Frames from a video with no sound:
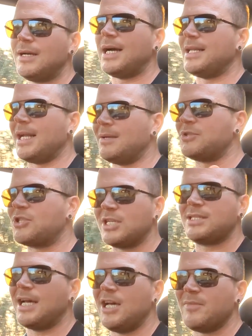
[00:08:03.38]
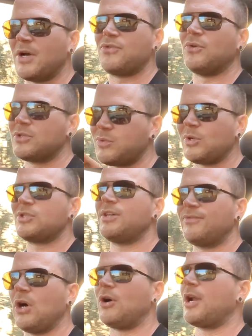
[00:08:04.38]
and then I'm just going to tell you my thoughts once
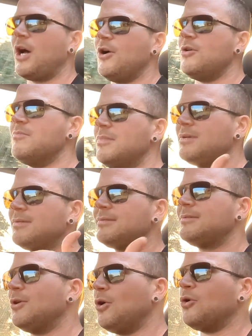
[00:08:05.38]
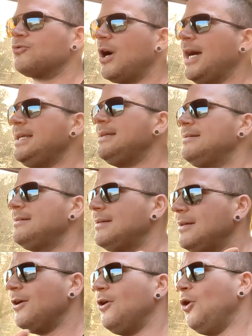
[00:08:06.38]
I've gone home. All right?
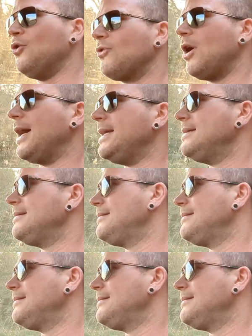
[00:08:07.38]
All right.